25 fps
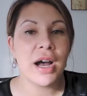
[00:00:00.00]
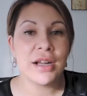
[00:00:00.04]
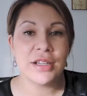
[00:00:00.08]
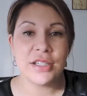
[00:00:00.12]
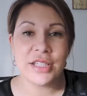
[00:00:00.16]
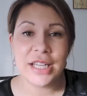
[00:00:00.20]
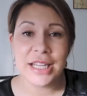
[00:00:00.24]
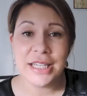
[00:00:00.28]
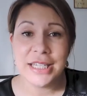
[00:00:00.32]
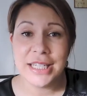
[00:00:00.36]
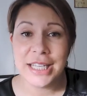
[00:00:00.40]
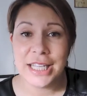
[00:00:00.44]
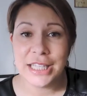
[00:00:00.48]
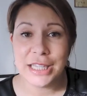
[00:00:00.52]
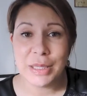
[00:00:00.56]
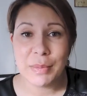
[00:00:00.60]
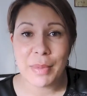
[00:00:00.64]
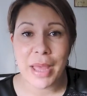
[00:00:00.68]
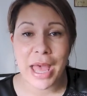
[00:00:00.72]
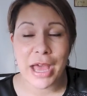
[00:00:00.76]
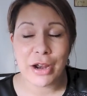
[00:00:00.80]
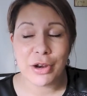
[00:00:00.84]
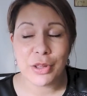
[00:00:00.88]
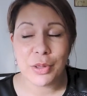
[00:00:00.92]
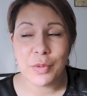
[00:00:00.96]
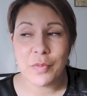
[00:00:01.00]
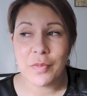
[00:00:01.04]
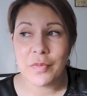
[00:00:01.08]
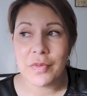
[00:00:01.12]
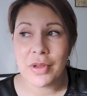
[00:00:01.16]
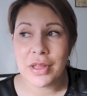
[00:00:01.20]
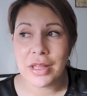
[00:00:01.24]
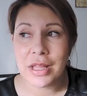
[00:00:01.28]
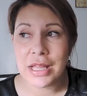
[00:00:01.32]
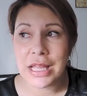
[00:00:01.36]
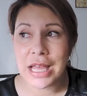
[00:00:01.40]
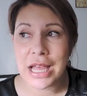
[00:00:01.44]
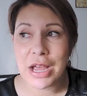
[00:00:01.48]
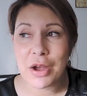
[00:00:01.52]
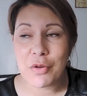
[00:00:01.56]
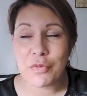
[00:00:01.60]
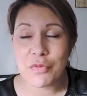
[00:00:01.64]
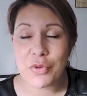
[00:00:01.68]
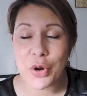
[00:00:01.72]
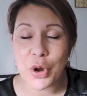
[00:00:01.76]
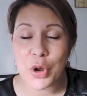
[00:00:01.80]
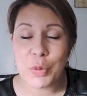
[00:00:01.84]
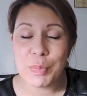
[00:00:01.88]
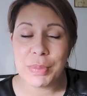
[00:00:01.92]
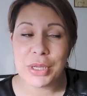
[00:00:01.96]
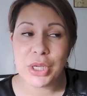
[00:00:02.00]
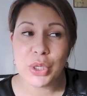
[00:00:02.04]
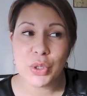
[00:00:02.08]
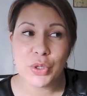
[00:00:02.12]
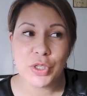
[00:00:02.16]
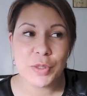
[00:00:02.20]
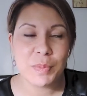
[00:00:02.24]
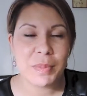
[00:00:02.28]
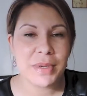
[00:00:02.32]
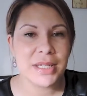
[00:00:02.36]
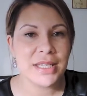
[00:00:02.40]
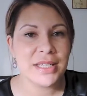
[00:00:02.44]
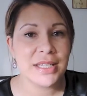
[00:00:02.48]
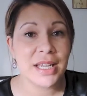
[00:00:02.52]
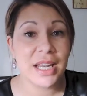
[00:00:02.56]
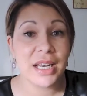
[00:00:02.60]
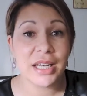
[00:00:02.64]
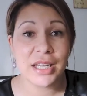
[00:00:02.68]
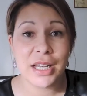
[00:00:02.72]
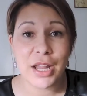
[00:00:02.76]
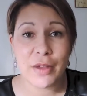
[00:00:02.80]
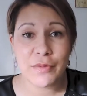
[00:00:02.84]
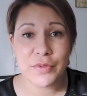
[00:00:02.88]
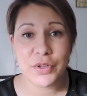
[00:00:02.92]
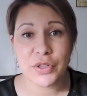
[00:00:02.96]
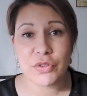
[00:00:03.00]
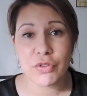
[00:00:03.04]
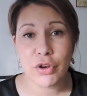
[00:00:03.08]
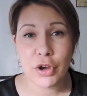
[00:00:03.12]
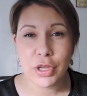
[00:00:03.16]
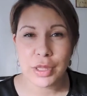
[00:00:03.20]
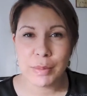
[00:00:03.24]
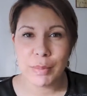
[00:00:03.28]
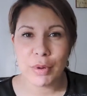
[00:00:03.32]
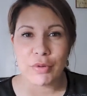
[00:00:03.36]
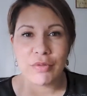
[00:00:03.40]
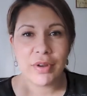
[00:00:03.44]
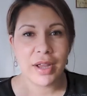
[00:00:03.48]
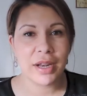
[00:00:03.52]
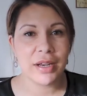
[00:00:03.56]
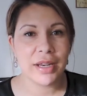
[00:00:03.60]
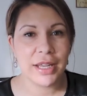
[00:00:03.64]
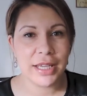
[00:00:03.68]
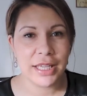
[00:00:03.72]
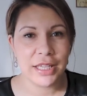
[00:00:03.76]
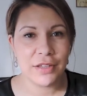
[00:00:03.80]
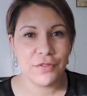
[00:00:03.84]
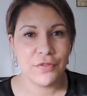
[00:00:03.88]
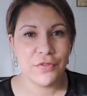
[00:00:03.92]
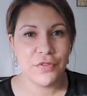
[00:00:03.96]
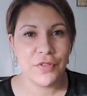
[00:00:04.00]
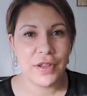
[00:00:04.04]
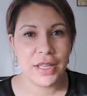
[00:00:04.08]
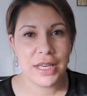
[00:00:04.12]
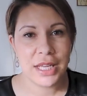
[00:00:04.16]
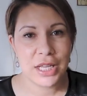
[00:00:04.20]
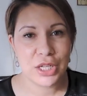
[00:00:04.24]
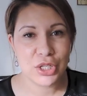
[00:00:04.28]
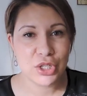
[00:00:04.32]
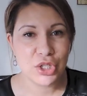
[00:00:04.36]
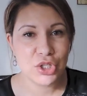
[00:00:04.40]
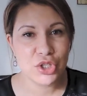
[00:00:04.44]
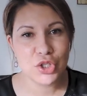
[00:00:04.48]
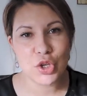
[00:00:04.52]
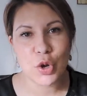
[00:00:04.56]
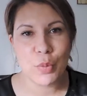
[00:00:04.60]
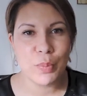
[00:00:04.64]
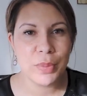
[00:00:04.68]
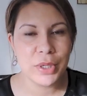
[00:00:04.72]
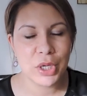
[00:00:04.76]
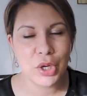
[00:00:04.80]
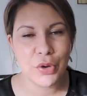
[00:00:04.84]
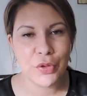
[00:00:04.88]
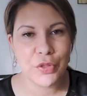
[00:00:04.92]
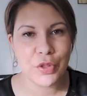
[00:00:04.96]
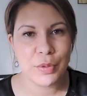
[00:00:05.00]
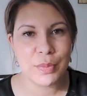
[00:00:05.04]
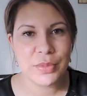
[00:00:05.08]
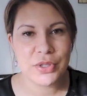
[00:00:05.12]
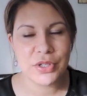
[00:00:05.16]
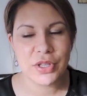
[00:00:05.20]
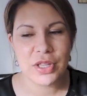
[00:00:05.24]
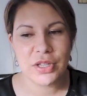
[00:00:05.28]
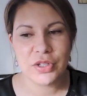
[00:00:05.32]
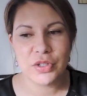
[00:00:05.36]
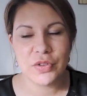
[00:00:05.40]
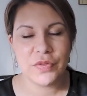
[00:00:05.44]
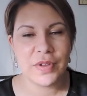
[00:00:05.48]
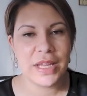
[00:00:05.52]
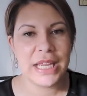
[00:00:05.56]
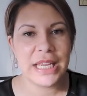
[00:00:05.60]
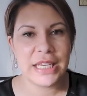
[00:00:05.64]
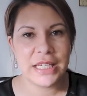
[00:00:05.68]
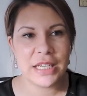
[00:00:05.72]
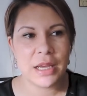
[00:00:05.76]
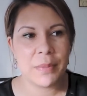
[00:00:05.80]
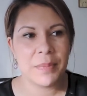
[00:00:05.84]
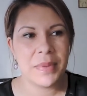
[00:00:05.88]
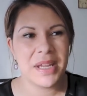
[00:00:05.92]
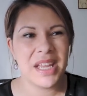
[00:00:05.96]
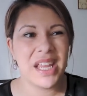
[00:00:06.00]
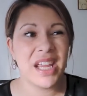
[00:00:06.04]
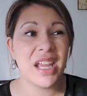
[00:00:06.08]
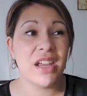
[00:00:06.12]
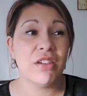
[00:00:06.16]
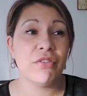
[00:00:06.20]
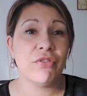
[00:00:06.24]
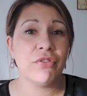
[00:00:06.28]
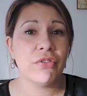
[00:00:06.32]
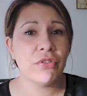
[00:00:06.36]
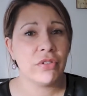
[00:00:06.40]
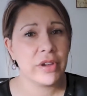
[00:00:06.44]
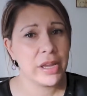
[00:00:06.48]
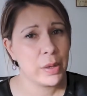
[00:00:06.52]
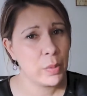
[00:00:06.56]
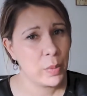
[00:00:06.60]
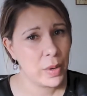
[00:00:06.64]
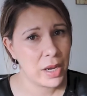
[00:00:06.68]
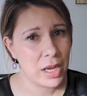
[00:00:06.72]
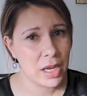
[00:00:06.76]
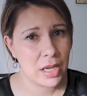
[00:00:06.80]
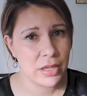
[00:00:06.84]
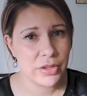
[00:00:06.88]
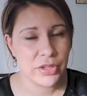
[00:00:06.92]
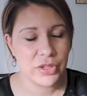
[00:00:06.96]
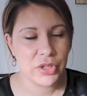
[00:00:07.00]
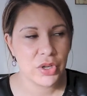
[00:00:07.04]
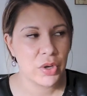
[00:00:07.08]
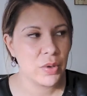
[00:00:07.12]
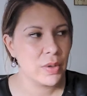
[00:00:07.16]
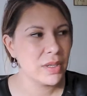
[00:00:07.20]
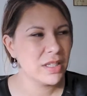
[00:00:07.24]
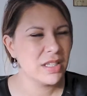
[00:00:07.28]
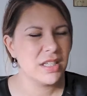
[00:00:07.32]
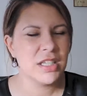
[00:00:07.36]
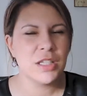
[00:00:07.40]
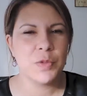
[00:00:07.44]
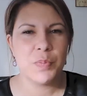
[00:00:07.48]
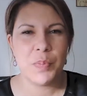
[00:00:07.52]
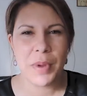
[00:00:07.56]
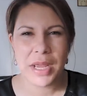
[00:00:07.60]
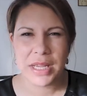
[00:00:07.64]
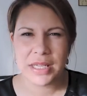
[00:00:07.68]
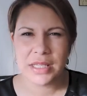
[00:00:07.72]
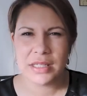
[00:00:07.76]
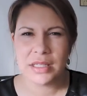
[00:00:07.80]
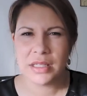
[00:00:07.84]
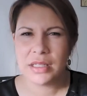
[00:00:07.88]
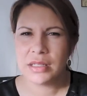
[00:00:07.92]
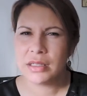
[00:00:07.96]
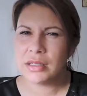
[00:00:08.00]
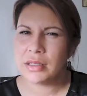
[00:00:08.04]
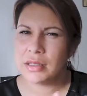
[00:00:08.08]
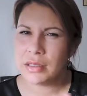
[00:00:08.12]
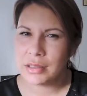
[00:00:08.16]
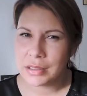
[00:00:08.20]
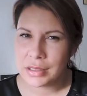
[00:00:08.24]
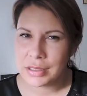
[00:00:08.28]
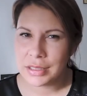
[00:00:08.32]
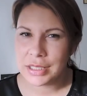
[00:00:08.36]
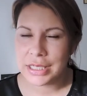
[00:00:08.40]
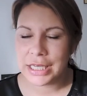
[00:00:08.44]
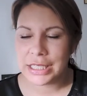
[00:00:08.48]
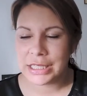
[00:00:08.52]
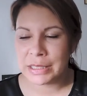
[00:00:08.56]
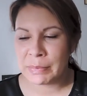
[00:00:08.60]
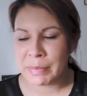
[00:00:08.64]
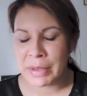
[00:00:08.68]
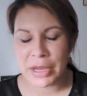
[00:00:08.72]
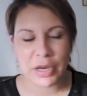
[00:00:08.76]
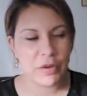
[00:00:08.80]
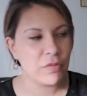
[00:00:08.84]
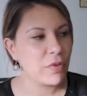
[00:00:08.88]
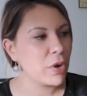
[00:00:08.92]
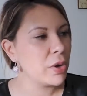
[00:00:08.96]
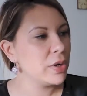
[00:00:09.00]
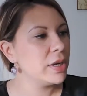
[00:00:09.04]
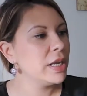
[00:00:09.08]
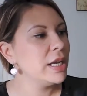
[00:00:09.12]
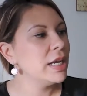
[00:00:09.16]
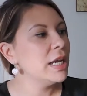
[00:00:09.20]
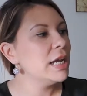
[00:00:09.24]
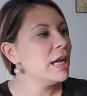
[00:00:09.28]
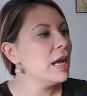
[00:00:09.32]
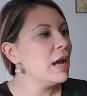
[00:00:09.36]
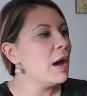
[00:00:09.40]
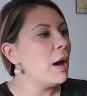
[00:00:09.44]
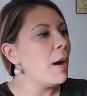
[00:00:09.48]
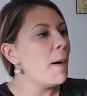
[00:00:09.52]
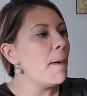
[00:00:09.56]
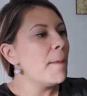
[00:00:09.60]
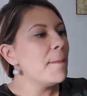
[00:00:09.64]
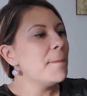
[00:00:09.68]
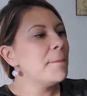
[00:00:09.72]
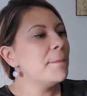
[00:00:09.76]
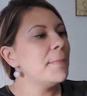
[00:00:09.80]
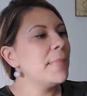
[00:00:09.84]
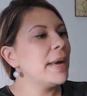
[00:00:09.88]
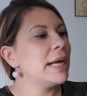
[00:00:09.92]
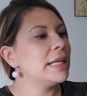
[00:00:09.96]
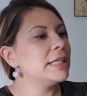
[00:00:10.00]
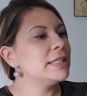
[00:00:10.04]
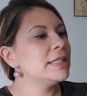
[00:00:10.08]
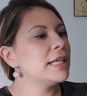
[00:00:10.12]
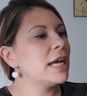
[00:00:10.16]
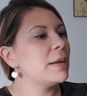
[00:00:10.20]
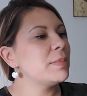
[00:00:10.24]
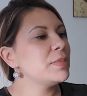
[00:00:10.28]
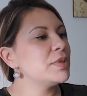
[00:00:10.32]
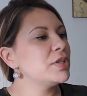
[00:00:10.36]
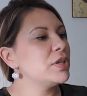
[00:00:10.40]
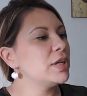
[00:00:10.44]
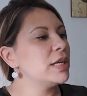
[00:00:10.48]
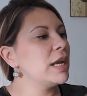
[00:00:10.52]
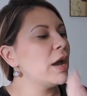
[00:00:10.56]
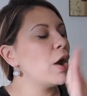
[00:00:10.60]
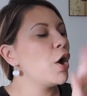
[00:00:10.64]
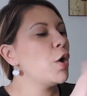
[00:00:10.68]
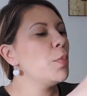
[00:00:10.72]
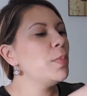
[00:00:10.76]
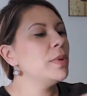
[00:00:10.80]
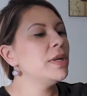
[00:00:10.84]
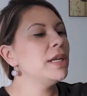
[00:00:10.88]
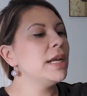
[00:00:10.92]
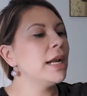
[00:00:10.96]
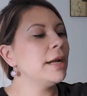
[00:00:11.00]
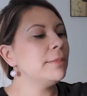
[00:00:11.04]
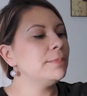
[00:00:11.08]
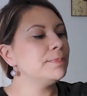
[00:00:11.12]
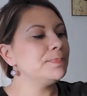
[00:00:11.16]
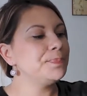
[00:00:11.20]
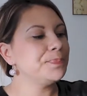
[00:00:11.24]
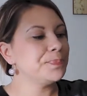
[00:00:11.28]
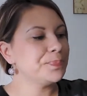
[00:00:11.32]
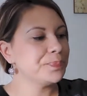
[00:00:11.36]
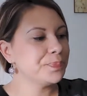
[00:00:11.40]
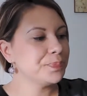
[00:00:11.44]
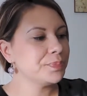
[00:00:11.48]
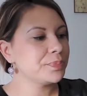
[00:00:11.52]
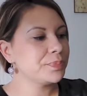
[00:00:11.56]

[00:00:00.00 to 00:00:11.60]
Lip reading: I just had to get them out of the road because my son loves throwing them around like confetti and stomping on them, so they sort of end up everywhere, so it's just best to get them out of the road. But so yeah, open it up.